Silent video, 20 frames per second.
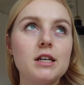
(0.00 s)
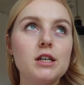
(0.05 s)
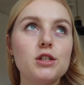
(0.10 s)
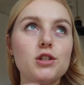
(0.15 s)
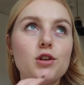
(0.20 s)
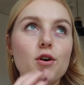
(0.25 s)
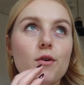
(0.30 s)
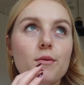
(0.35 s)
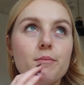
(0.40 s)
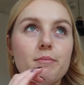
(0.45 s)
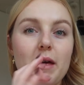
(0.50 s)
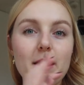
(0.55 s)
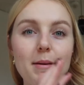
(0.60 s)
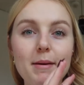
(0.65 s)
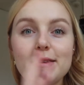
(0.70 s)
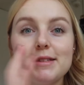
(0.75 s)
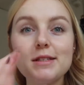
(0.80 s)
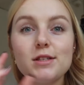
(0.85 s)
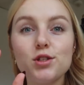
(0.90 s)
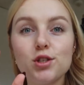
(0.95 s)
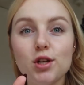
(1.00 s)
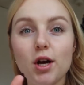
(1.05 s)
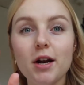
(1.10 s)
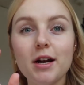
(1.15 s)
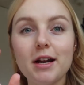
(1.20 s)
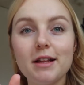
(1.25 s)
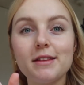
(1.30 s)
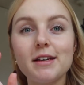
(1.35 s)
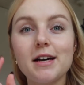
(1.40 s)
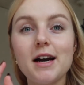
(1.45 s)
so they basically
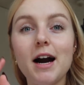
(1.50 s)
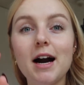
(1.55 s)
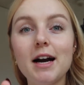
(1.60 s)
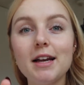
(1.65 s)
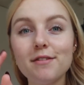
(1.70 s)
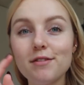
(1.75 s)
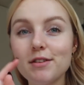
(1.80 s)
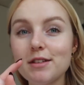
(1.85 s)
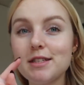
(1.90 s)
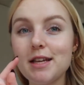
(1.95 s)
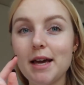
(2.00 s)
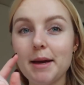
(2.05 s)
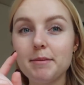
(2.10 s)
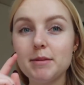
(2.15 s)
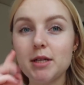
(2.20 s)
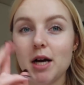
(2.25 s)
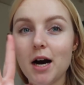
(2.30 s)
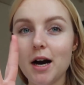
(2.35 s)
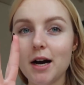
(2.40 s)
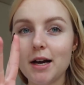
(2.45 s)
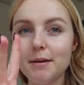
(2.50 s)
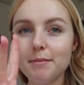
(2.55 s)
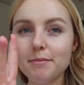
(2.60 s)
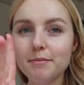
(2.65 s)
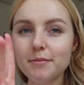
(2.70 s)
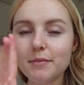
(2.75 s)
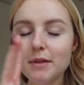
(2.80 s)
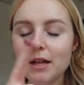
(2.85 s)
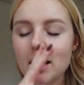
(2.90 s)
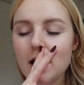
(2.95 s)
started at the kind of the same
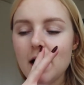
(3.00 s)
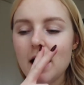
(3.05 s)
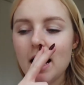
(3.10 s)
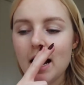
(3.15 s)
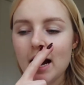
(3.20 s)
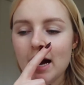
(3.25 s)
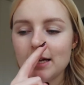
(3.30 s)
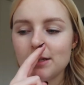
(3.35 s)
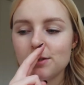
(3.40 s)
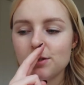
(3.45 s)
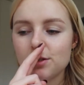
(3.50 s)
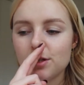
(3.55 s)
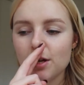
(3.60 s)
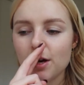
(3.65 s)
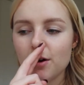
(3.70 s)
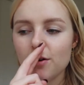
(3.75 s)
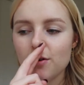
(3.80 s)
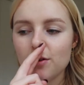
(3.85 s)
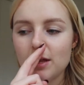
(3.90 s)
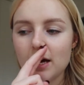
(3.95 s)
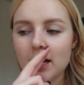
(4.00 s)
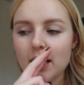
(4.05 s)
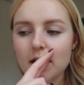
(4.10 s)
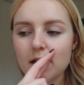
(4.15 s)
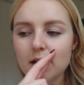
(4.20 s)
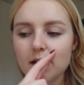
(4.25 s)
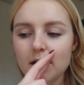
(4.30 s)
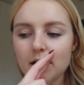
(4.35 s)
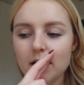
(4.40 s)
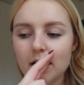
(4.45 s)
time. And so
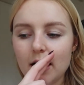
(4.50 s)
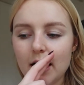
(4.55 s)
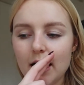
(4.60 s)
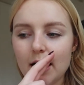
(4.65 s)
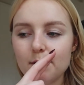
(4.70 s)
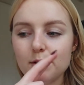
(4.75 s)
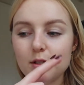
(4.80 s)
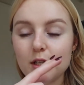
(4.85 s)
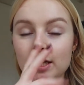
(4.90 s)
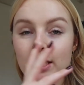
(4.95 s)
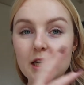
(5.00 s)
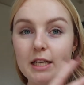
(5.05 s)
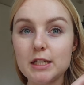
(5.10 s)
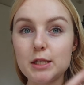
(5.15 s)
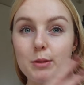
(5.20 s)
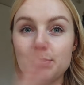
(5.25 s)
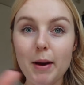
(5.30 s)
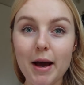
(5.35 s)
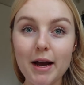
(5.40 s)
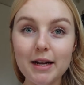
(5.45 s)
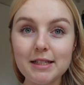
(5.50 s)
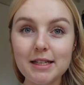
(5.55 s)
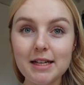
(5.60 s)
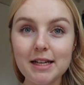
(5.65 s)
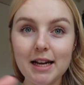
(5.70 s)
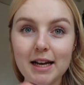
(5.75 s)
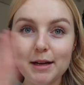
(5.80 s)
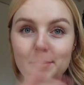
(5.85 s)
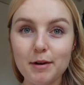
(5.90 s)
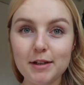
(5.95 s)
then I was like expecting
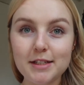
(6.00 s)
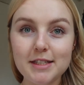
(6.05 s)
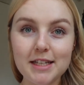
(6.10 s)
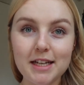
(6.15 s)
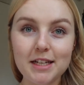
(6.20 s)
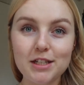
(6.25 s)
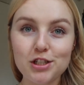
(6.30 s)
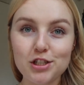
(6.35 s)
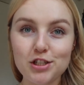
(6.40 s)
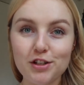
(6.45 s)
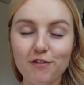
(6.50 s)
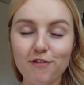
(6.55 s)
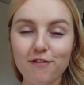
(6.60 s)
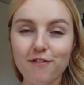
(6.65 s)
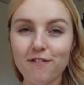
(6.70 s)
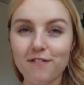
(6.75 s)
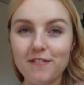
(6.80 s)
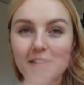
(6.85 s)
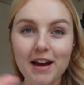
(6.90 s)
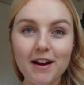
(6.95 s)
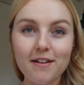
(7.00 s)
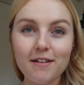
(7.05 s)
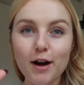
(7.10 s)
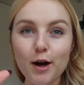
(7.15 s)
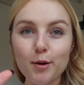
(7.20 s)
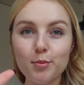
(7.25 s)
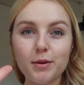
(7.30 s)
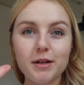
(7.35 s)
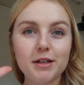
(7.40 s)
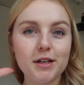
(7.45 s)
like my skin just to flare
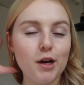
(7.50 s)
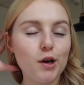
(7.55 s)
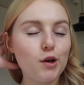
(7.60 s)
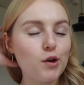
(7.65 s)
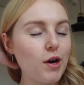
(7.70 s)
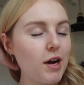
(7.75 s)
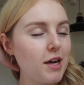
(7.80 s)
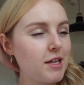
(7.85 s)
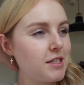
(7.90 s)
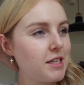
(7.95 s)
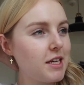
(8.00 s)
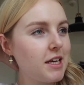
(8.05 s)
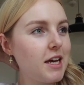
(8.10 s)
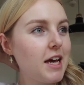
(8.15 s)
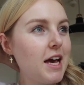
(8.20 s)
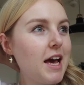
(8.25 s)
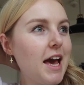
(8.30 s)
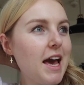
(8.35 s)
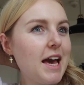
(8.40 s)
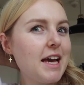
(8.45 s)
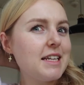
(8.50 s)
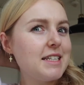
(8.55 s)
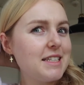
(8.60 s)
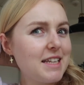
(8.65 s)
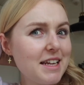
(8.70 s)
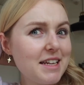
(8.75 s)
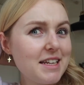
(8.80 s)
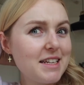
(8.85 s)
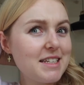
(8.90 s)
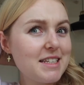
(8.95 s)
up and go crazy. It
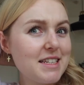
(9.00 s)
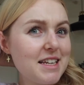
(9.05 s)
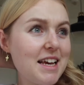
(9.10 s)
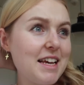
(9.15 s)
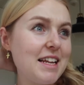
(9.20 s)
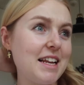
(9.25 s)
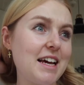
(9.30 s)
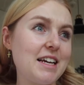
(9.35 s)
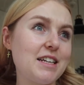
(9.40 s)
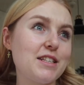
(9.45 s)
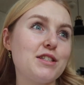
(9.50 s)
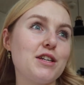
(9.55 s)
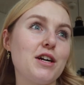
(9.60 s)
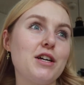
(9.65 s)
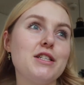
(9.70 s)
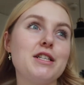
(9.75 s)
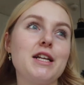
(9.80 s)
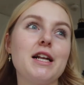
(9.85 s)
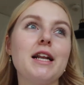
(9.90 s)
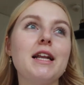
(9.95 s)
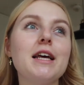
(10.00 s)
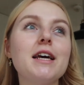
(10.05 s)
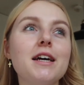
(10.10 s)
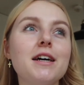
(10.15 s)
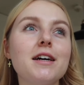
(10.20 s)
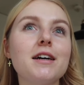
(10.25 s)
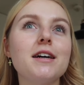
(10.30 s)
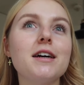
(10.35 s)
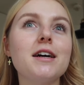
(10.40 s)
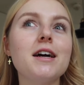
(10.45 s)
didn't. It like started to
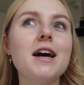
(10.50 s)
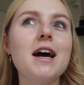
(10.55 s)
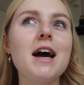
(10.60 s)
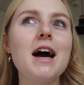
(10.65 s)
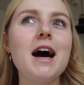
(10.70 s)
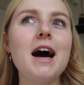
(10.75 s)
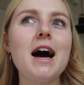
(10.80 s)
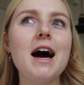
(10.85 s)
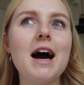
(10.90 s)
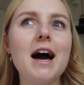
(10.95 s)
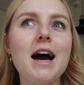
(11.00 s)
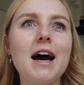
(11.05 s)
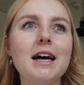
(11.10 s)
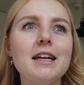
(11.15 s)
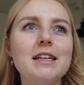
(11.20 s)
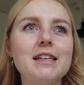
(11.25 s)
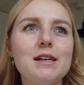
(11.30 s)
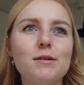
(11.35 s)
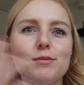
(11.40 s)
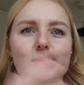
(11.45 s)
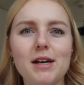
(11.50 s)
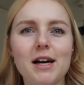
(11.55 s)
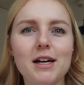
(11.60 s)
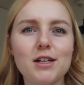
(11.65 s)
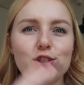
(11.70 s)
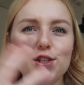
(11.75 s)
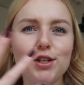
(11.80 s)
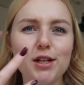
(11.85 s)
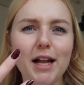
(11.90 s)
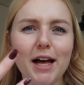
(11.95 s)
clear, and it was
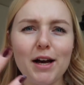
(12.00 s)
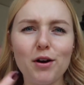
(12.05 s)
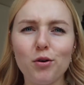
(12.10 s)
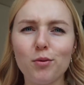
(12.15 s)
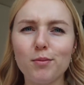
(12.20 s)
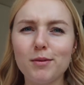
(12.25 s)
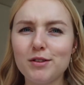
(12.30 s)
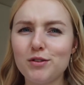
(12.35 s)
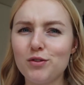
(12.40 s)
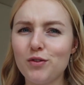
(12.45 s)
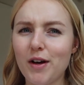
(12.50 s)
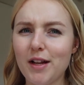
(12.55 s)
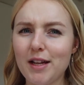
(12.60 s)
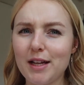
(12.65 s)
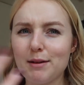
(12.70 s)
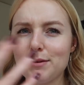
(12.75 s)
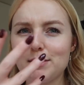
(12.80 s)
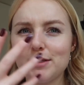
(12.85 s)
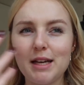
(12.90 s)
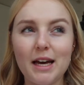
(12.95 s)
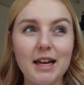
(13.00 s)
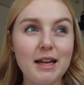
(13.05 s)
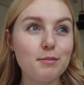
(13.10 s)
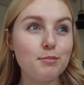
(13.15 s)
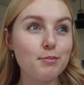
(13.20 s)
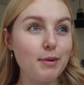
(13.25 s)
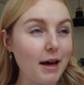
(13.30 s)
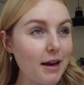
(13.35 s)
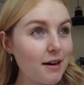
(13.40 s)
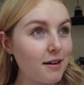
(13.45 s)
actually like almost felt like it was getting
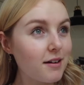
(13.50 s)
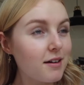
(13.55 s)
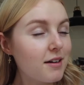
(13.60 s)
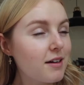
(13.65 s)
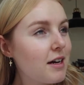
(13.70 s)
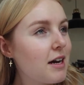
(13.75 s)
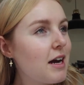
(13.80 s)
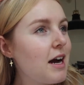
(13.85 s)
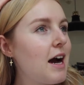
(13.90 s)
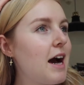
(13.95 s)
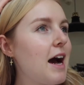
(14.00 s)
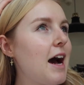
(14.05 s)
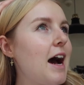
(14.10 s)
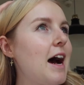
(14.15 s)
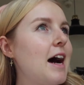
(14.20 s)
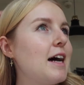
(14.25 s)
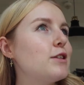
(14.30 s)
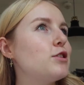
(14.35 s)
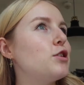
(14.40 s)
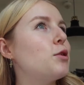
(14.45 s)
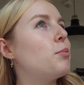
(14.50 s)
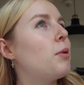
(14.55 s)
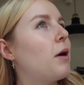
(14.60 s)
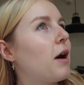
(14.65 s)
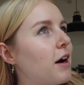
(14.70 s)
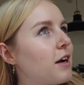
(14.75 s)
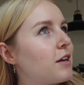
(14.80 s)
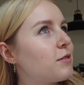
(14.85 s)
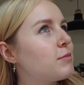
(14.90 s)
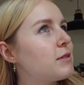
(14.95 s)
better. And so
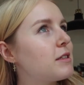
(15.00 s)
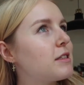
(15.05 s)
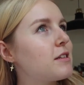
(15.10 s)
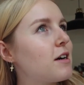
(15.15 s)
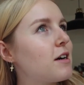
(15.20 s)
part of me is